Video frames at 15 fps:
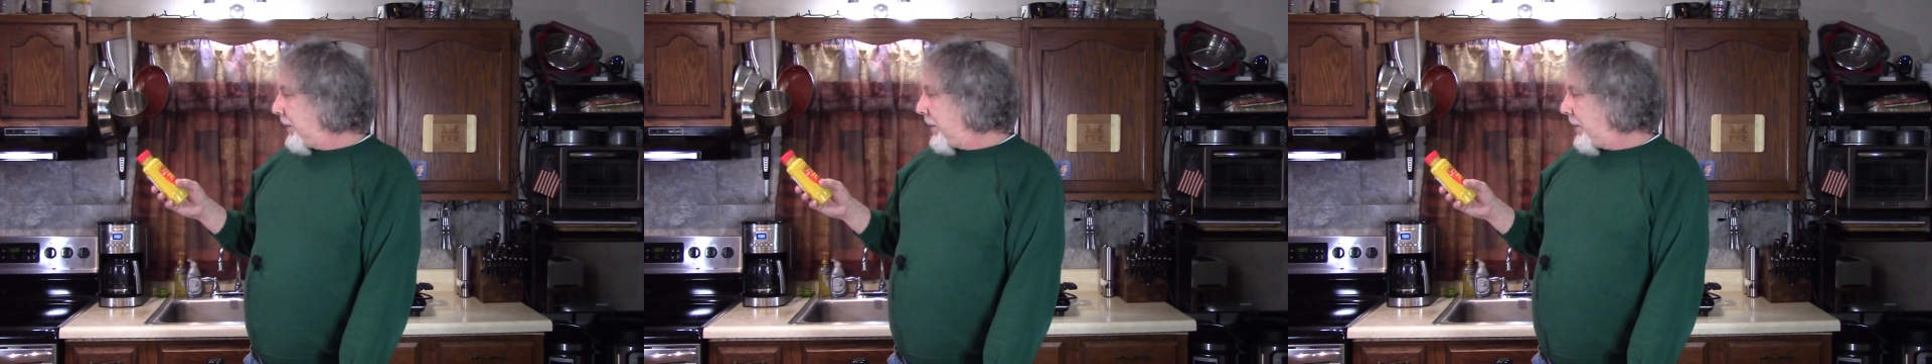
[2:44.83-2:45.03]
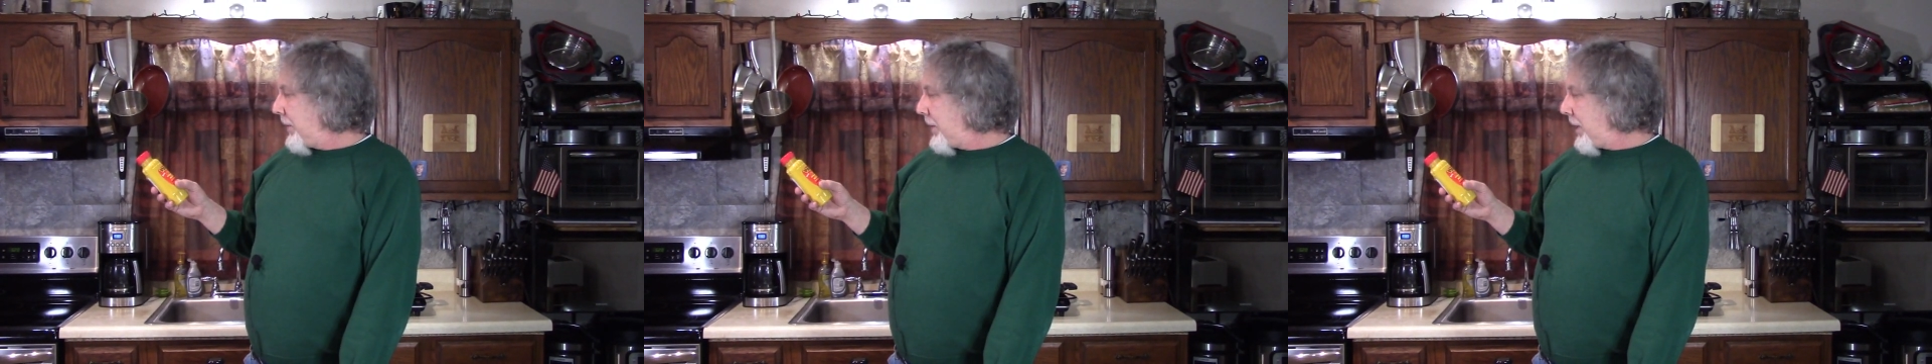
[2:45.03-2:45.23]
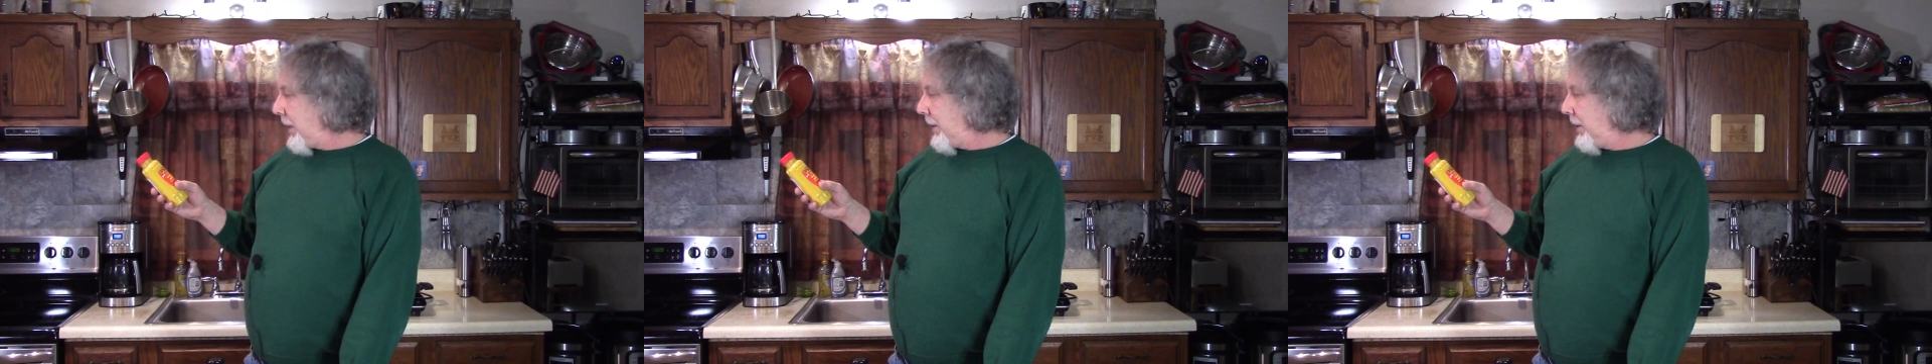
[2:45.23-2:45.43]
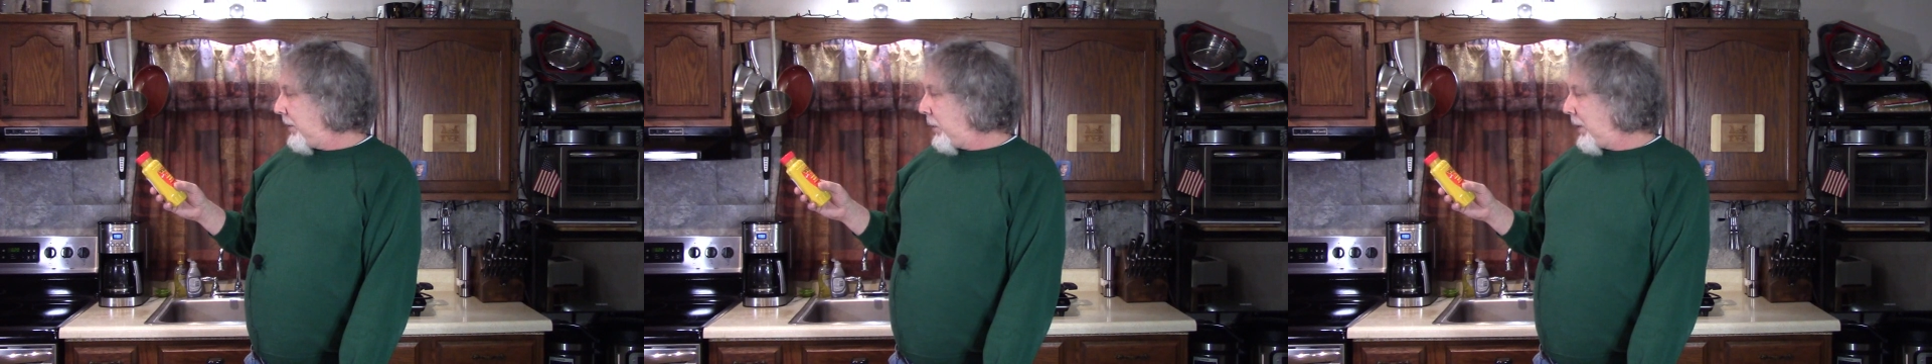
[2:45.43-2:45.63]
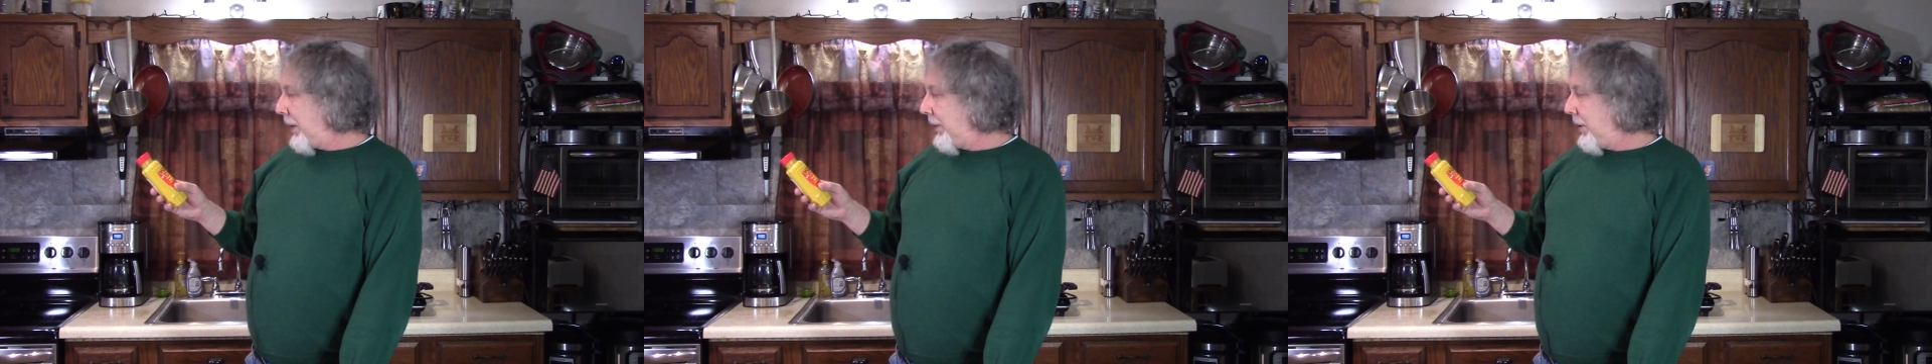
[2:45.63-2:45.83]
since
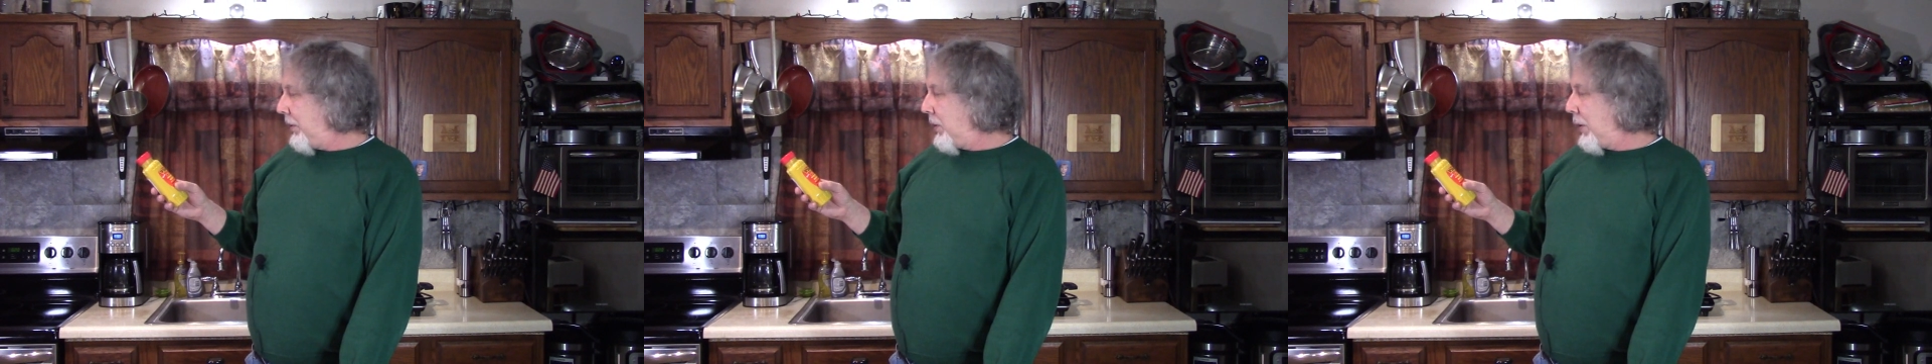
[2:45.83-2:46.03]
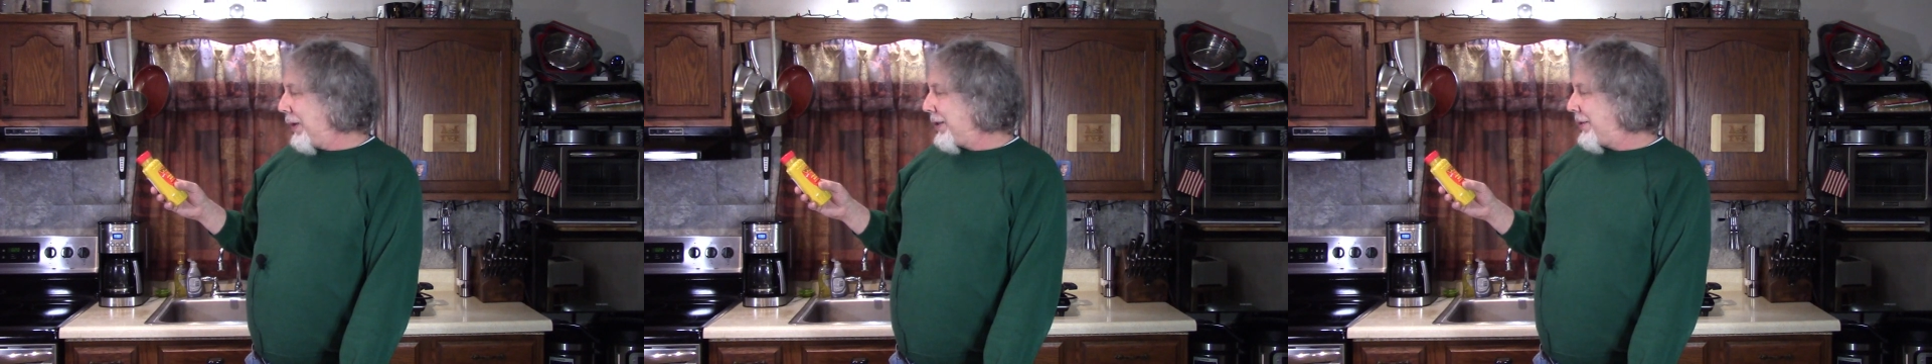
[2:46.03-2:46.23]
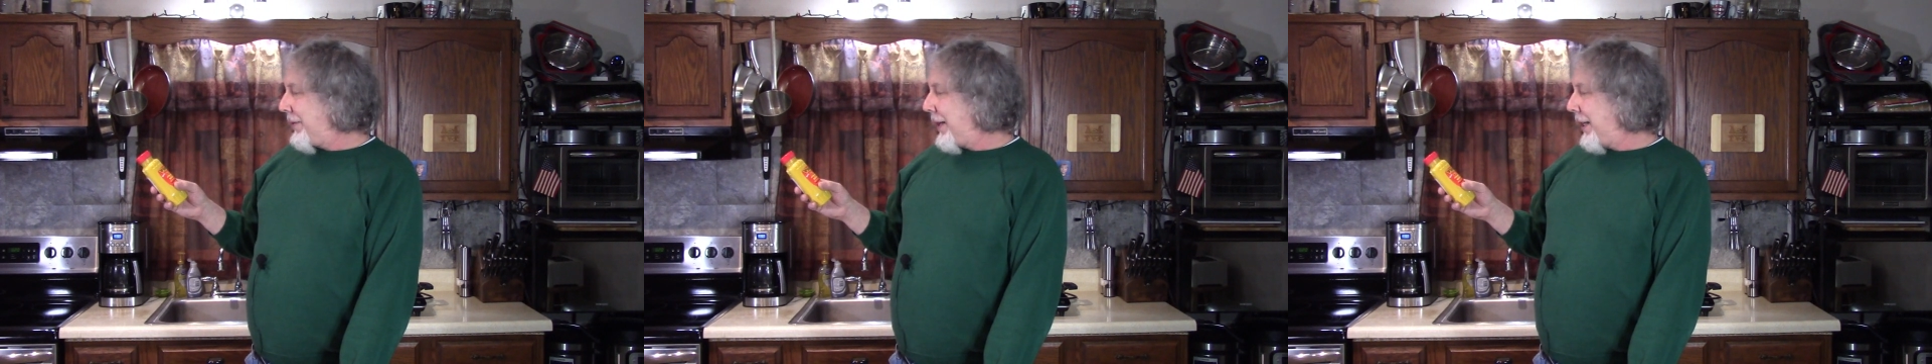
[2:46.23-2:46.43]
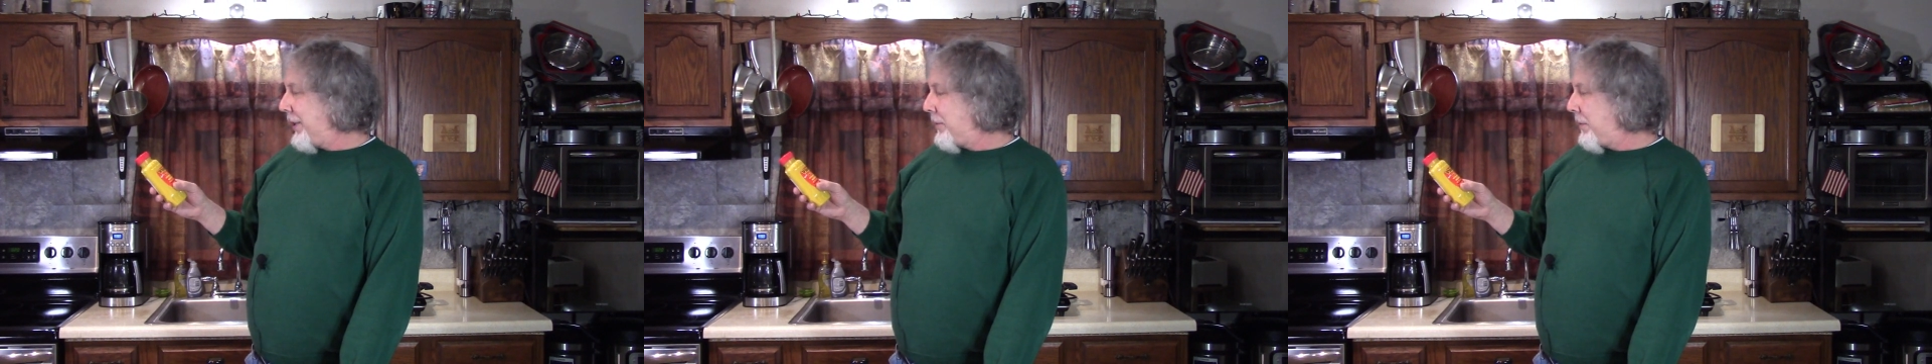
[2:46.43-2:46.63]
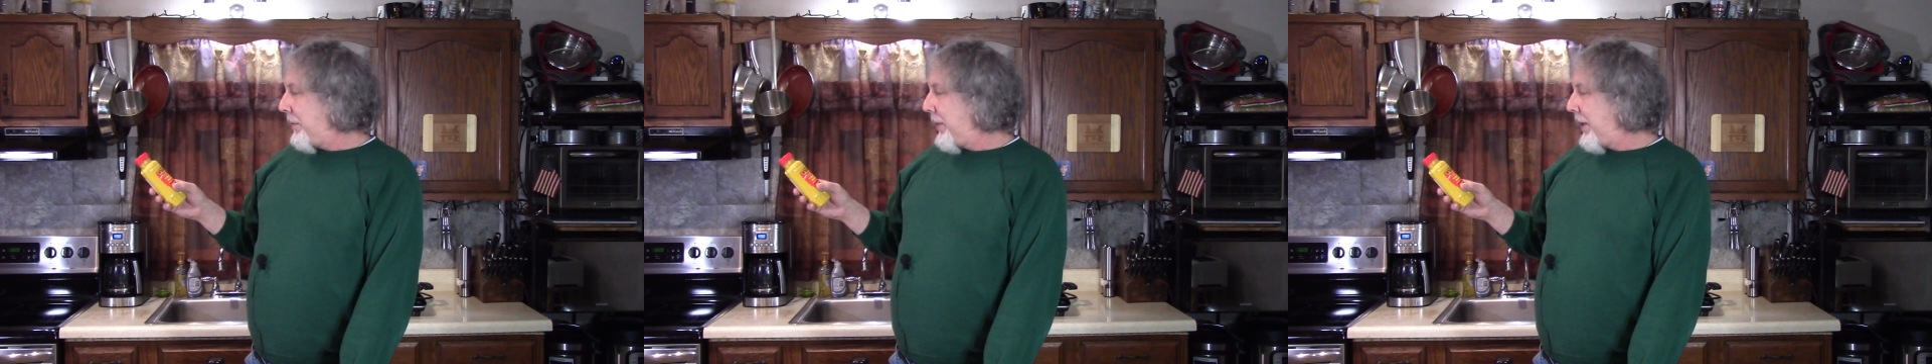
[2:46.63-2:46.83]
1922,
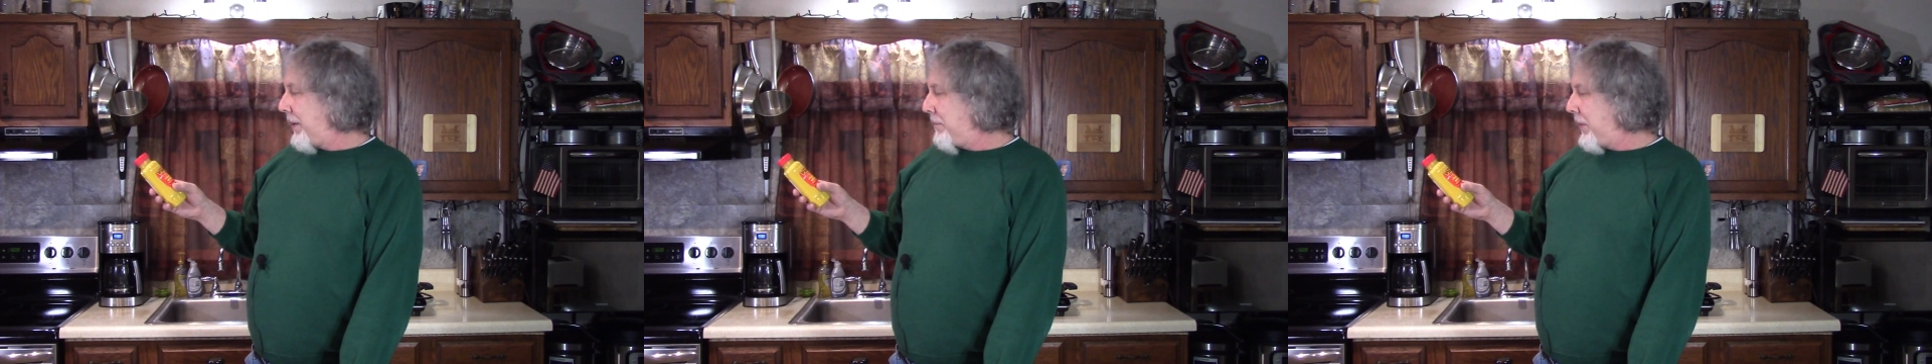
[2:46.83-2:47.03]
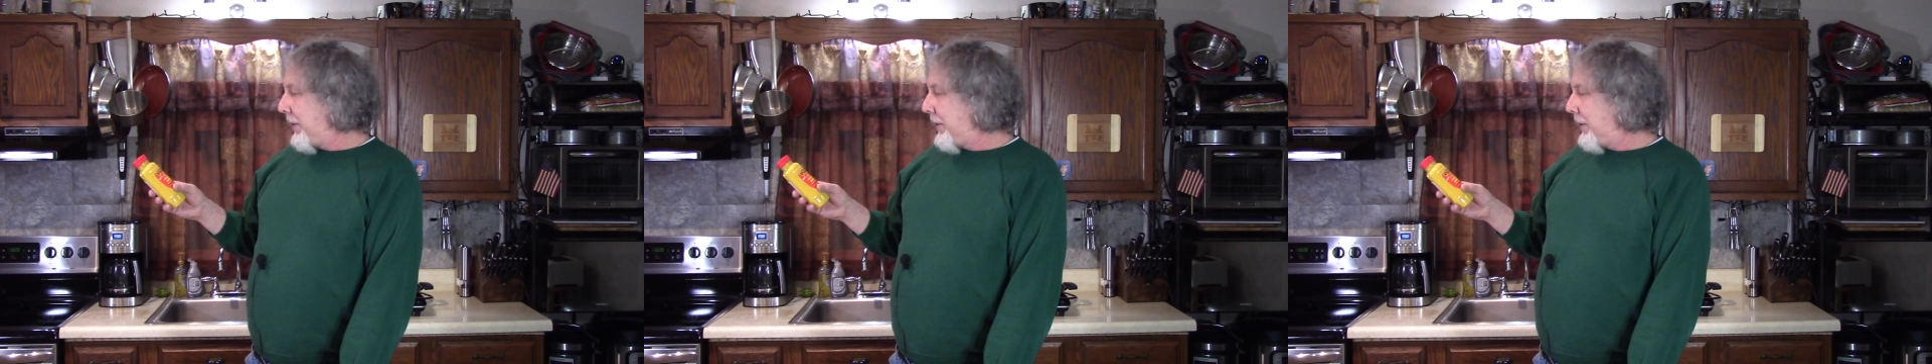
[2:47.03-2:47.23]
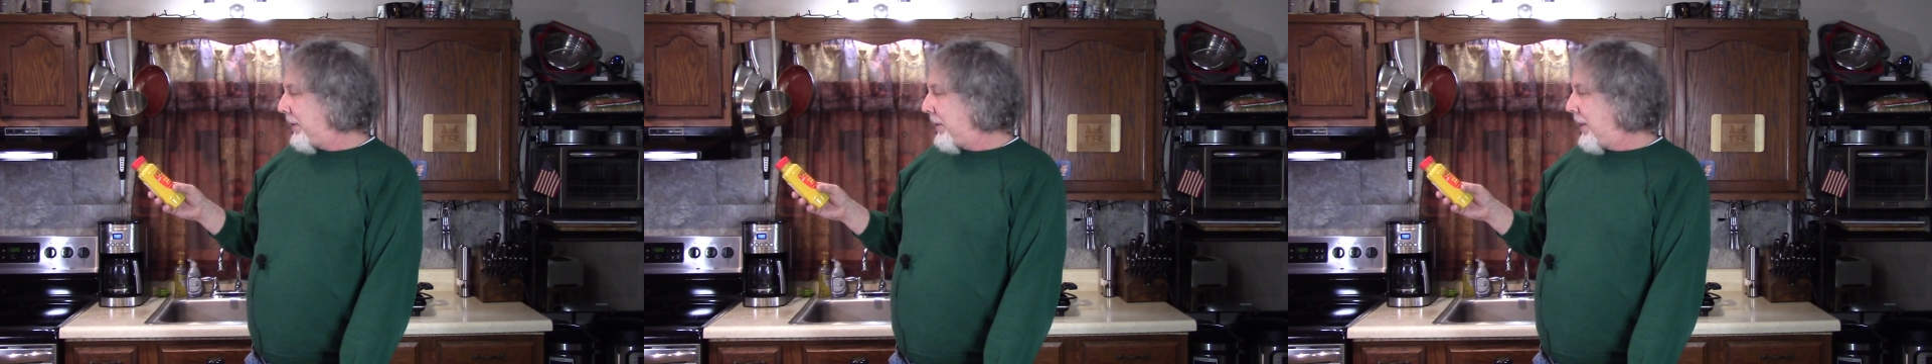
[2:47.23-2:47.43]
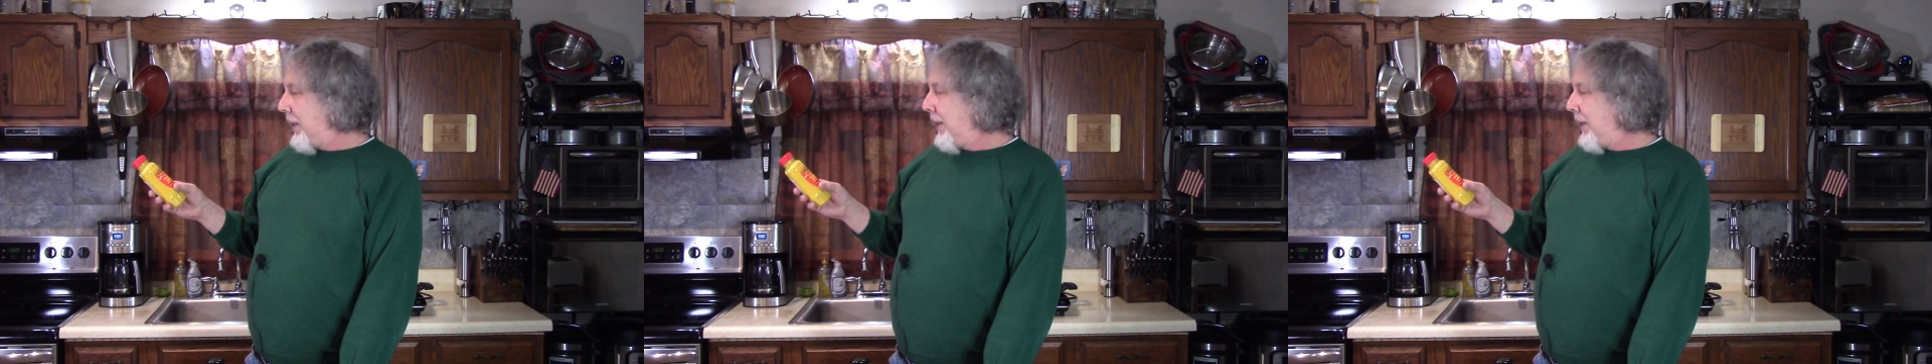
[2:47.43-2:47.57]
horseradish prepared mustard